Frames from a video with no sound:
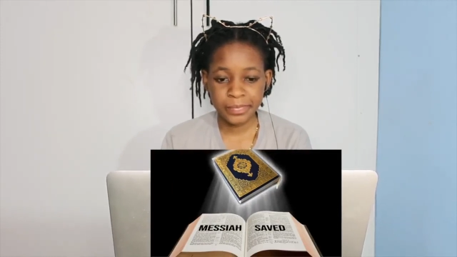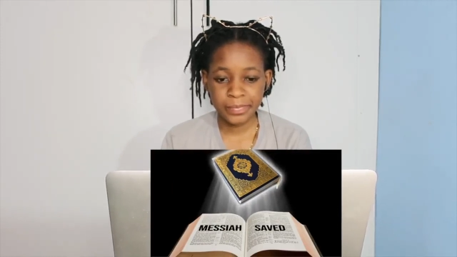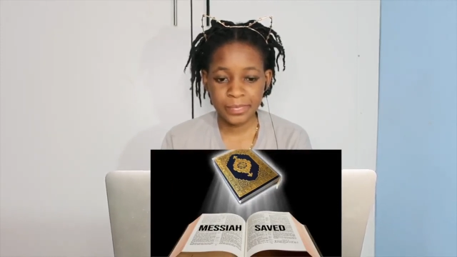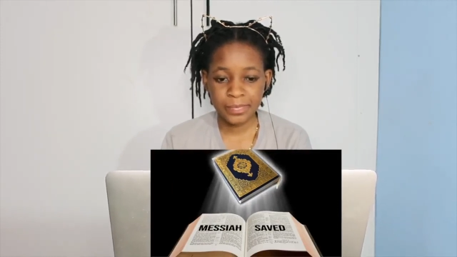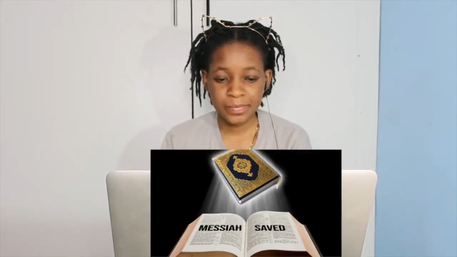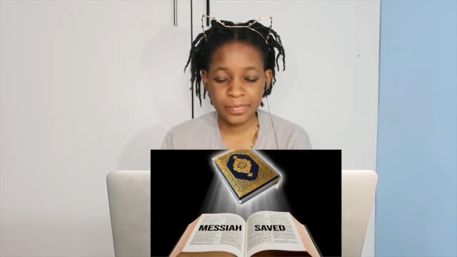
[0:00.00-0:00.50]

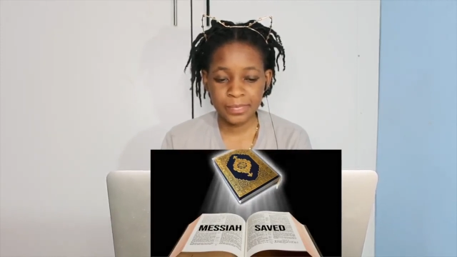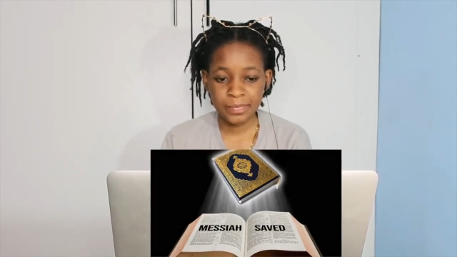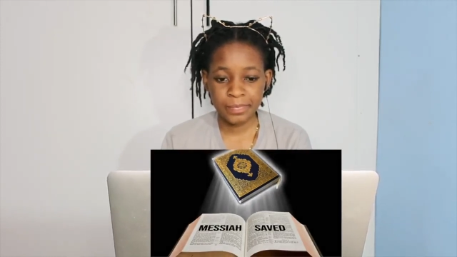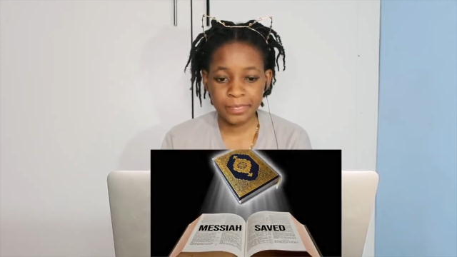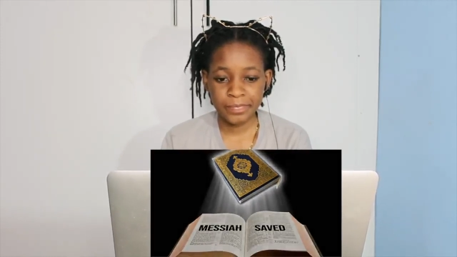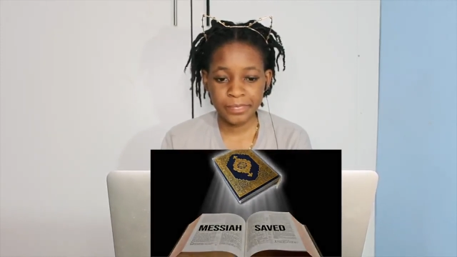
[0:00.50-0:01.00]

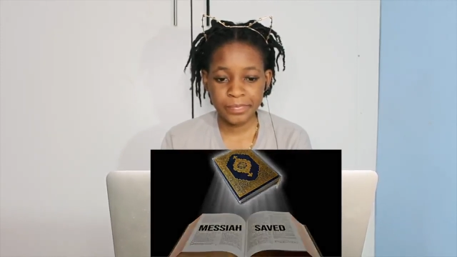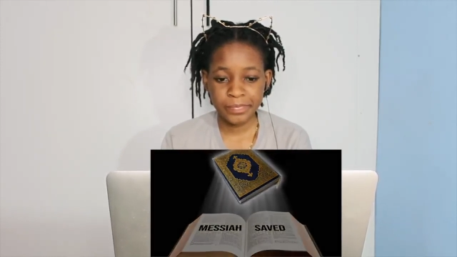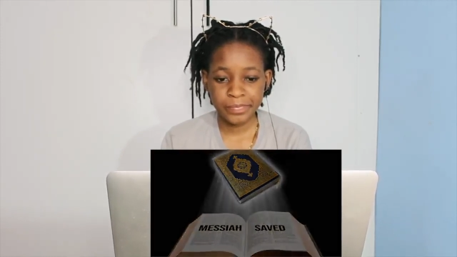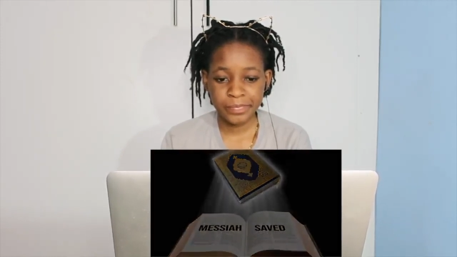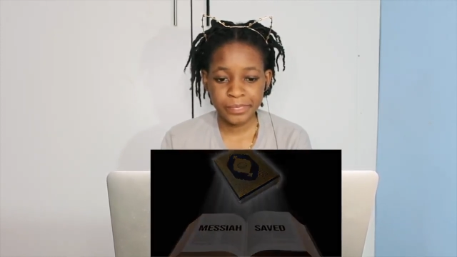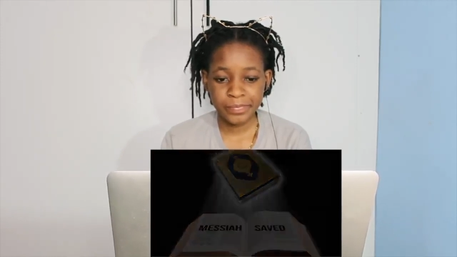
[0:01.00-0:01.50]

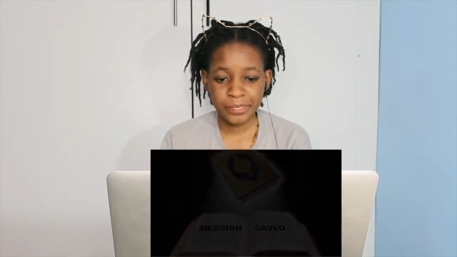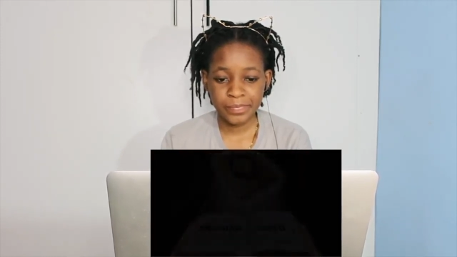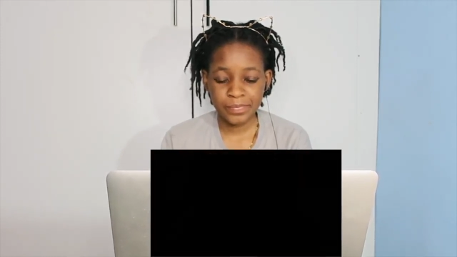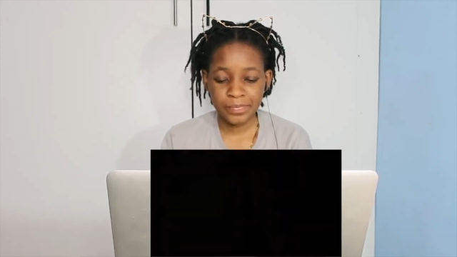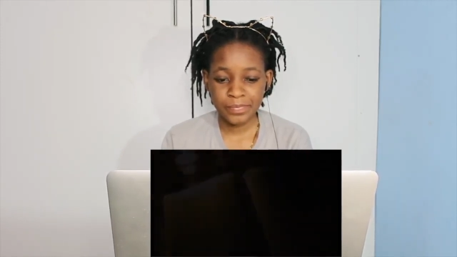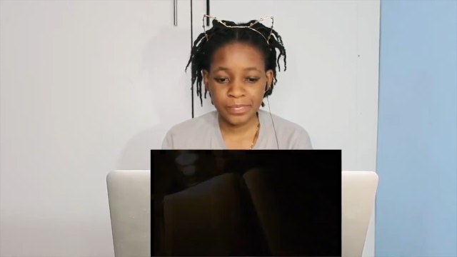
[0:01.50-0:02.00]

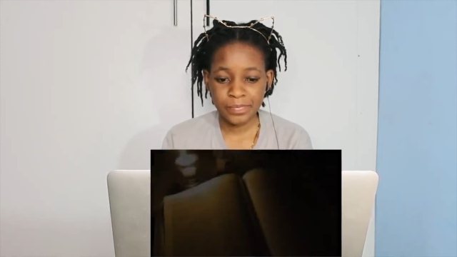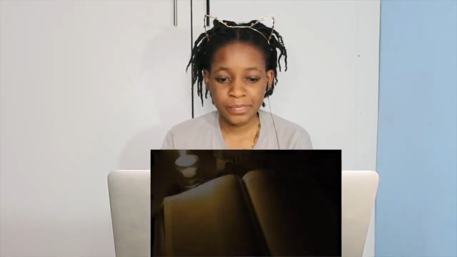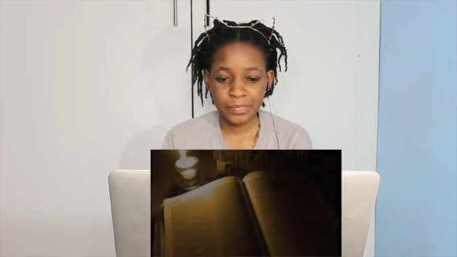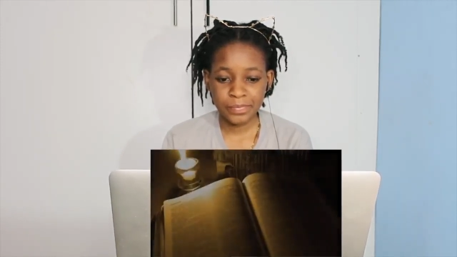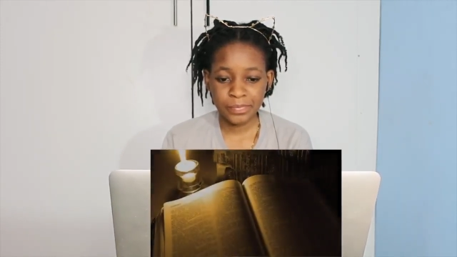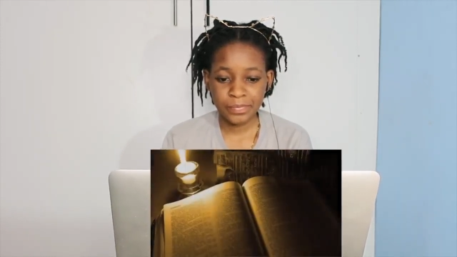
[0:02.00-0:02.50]

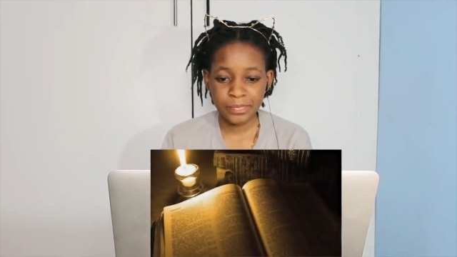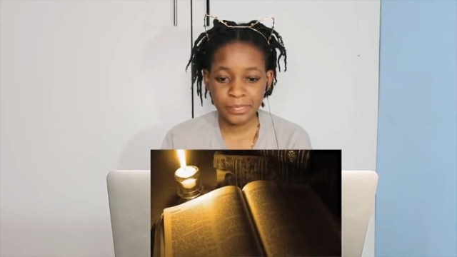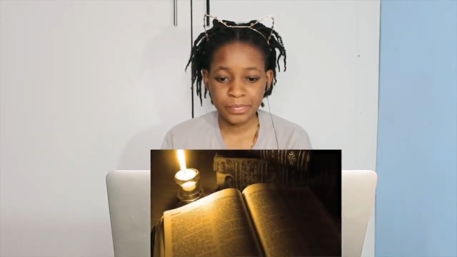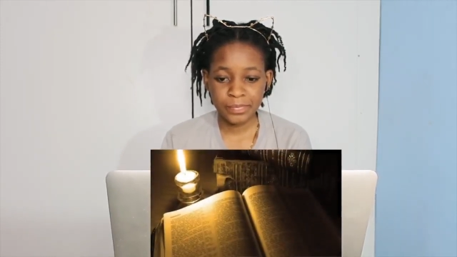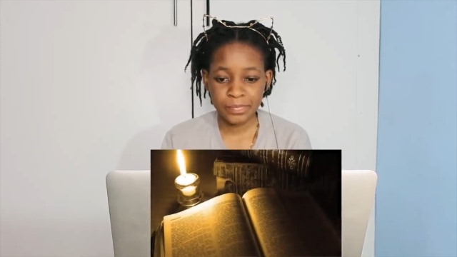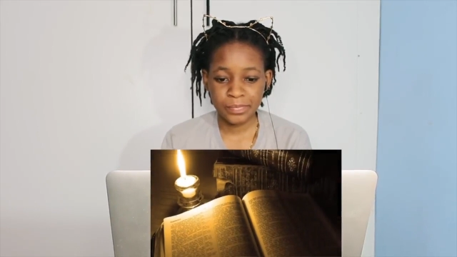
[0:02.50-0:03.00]

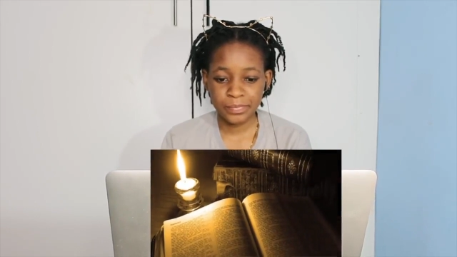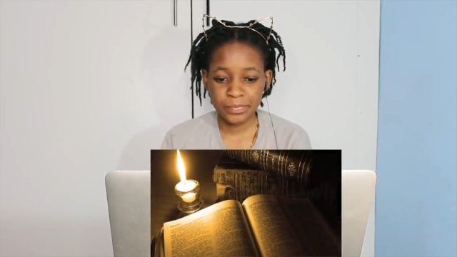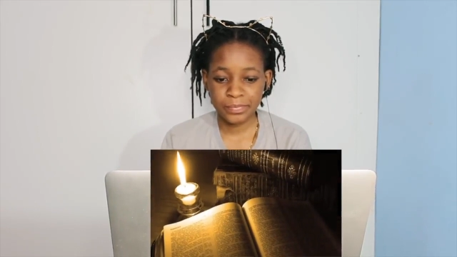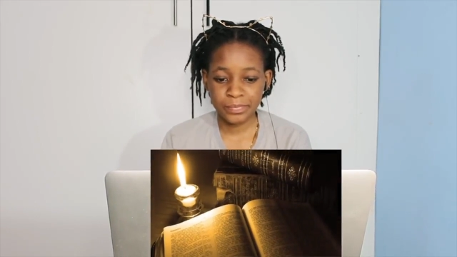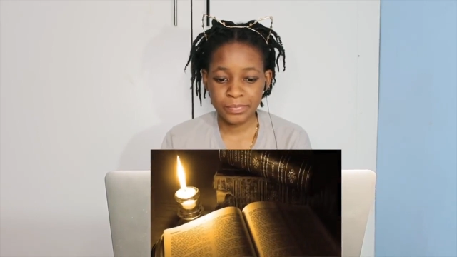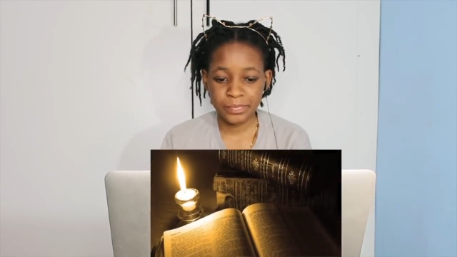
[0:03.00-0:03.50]

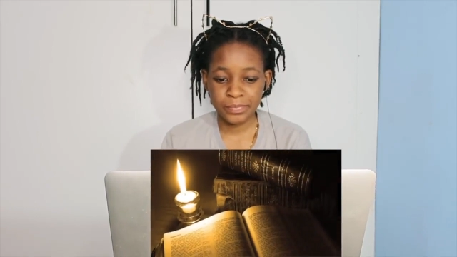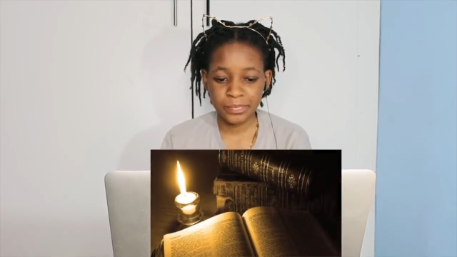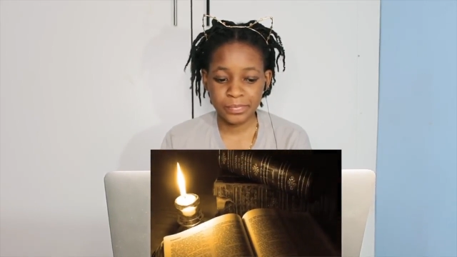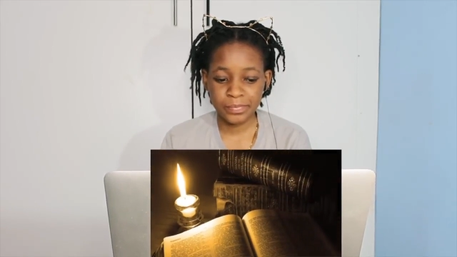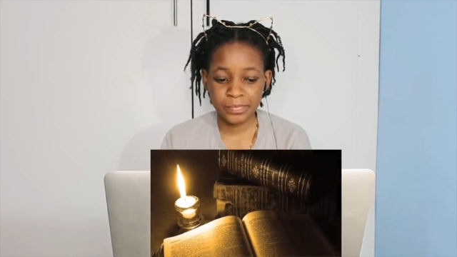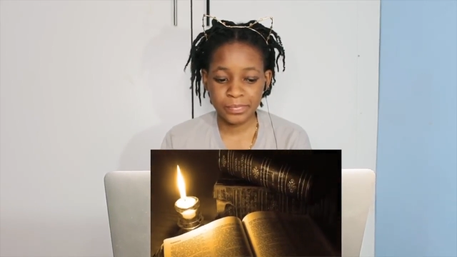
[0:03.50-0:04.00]

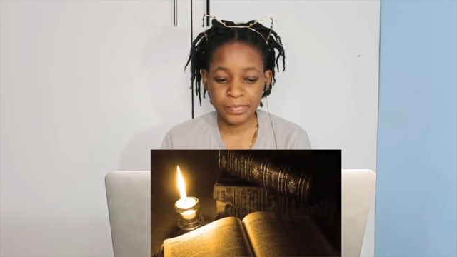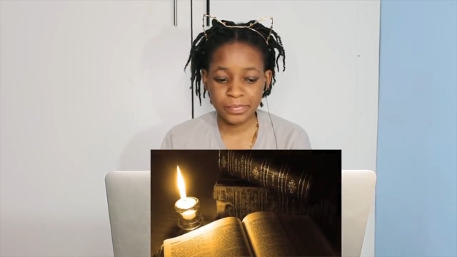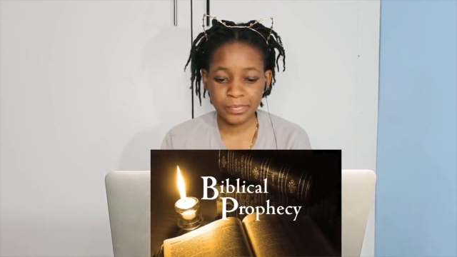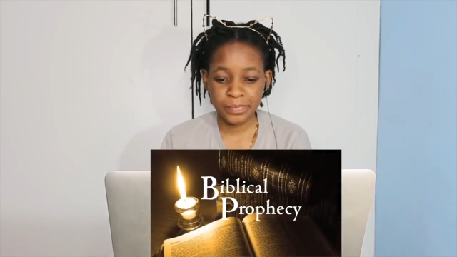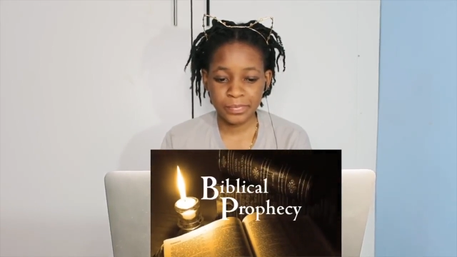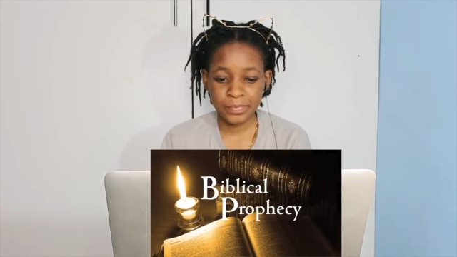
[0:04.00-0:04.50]

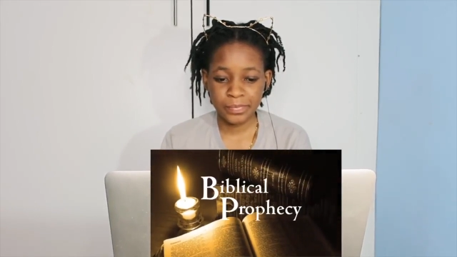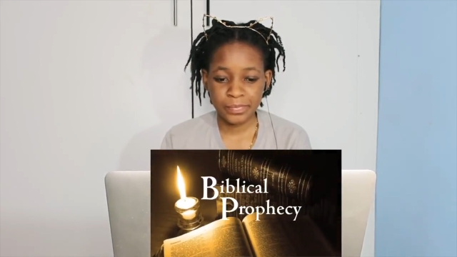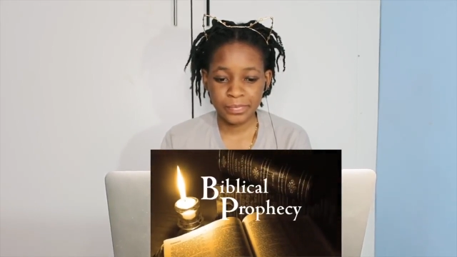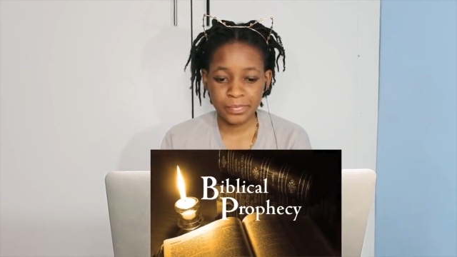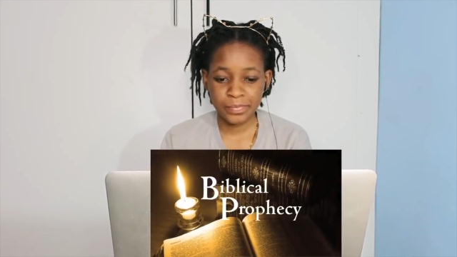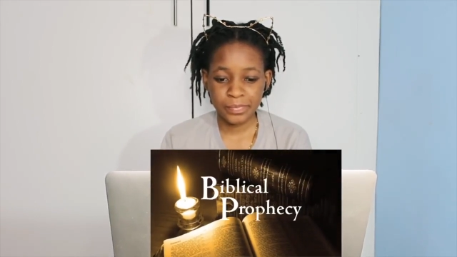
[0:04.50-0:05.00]

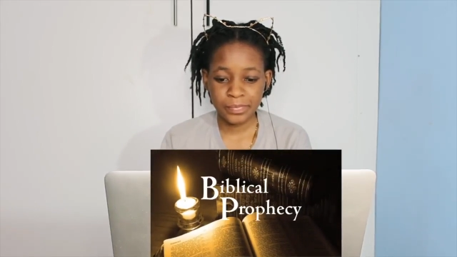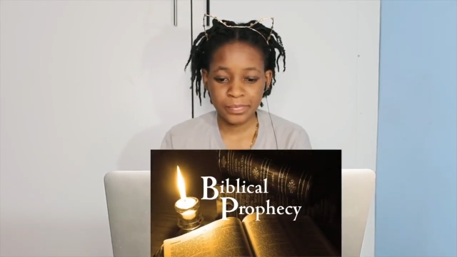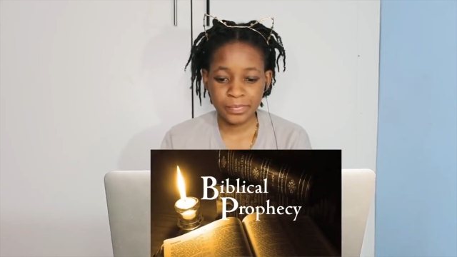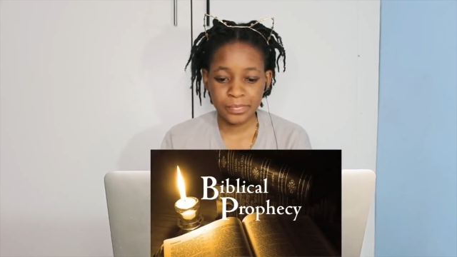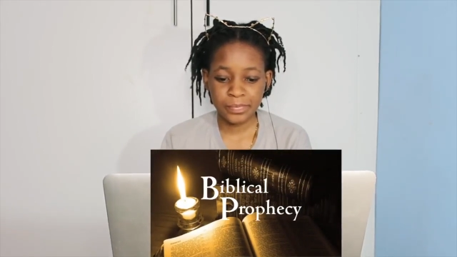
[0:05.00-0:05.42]
(silence)